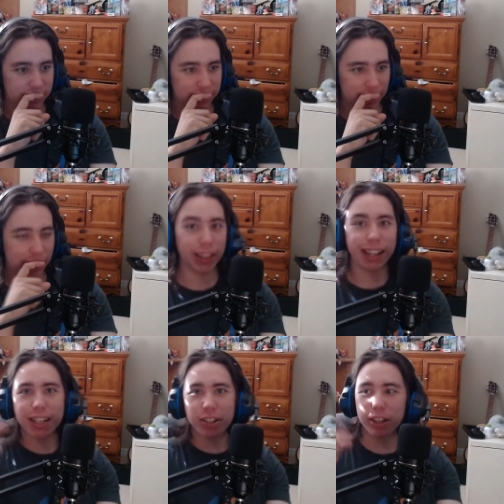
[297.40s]
If they
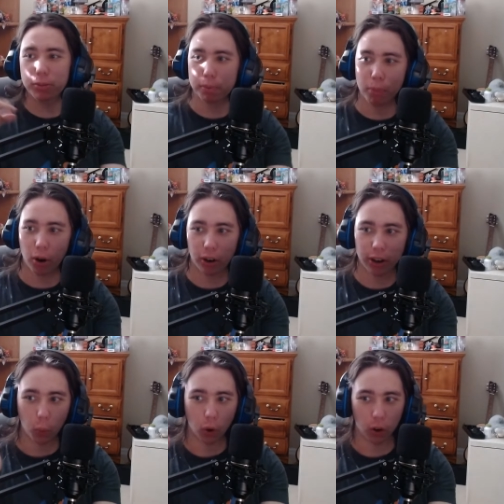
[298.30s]
can do this with Mario
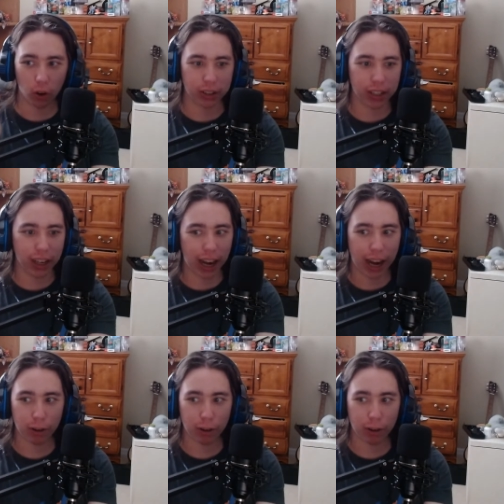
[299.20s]
World, I will be